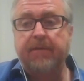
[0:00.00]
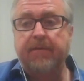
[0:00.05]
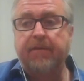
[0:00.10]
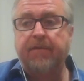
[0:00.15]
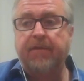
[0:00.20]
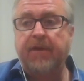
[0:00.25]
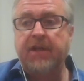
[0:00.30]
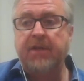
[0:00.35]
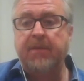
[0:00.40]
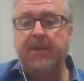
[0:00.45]

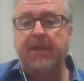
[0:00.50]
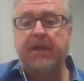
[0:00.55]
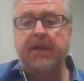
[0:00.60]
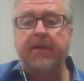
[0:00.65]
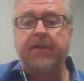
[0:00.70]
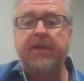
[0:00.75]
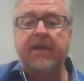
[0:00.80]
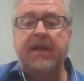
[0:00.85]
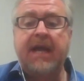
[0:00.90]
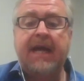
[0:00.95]

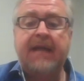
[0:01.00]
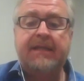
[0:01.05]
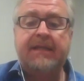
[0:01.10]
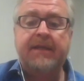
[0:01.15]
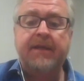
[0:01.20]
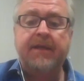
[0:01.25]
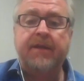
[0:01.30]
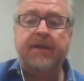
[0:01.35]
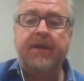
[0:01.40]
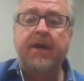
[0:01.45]
fundamentally, the
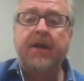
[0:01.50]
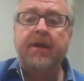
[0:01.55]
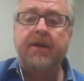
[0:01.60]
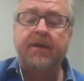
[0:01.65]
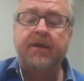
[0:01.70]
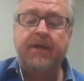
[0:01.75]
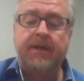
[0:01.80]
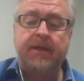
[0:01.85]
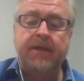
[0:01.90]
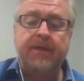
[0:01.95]
idea
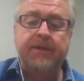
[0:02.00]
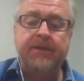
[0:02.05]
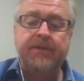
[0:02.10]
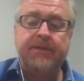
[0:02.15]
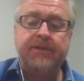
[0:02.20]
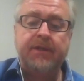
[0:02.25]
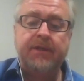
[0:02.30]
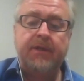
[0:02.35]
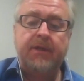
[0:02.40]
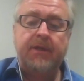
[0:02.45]
there is